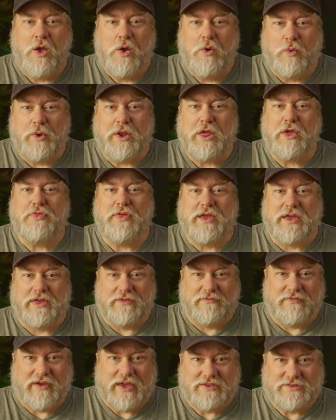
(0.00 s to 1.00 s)
What do you think of
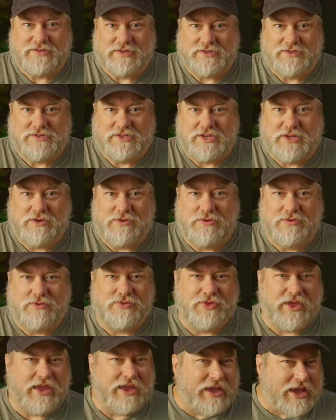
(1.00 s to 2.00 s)
the Vazens? Do you
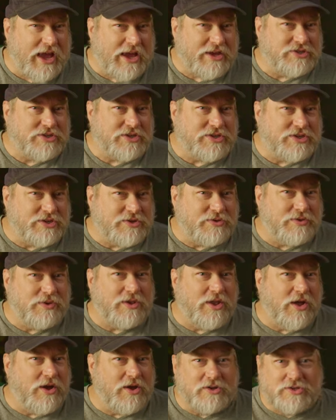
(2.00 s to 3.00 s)
think I should do a
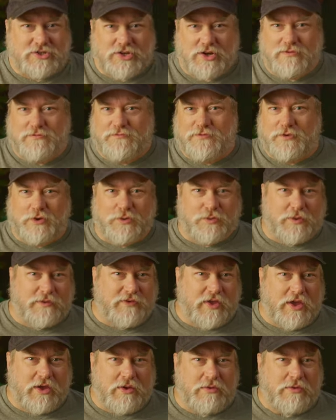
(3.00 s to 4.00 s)
long-term full
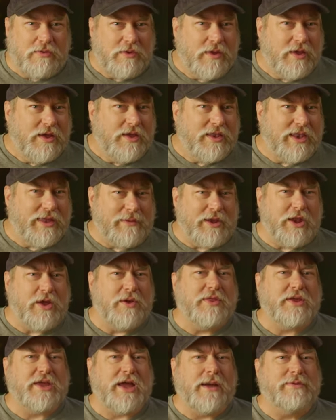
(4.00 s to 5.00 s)
review? Let me know
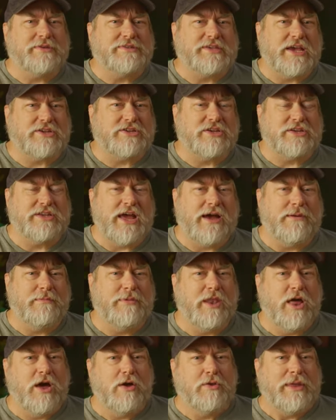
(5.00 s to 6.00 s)
in the comment section down
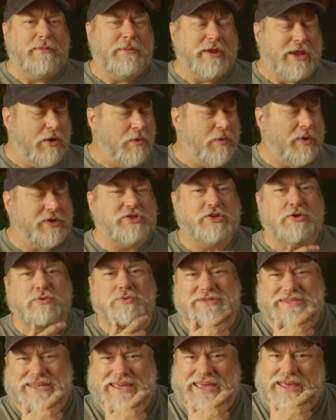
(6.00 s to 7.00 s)
below. Let me know what you
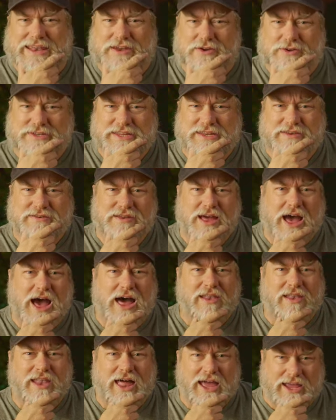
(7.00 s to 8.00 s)
did or did
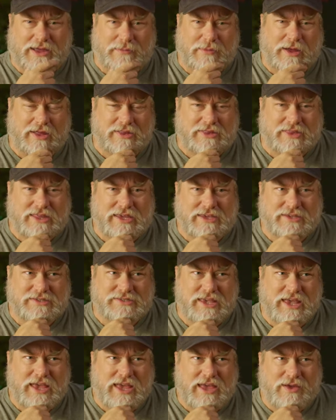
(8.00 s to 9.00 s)
not like about
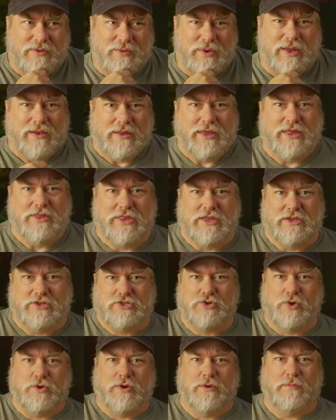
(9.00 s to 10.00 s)
these, well, in these
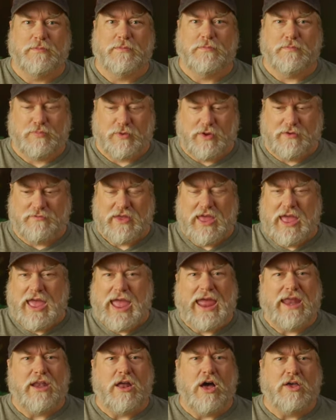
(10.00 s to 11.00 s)
short brief.
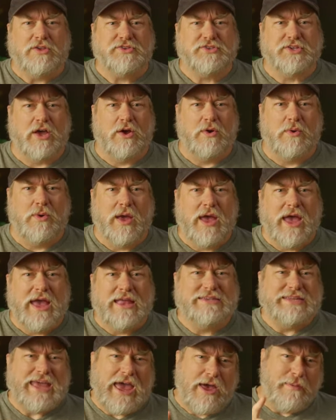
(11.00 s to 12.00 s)
And also,
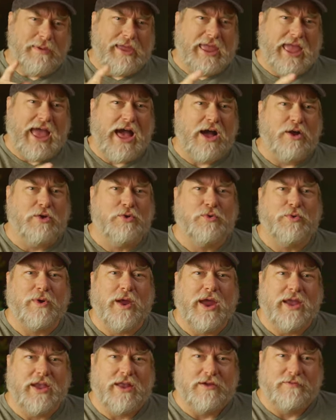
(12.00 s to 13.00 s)
Tell me how
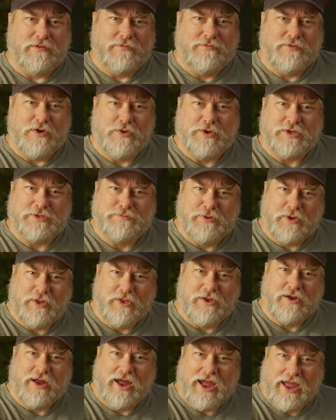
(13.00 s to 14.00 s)
great of a focus
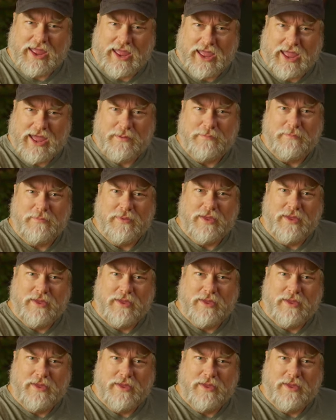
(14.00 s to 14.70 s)
puller I am.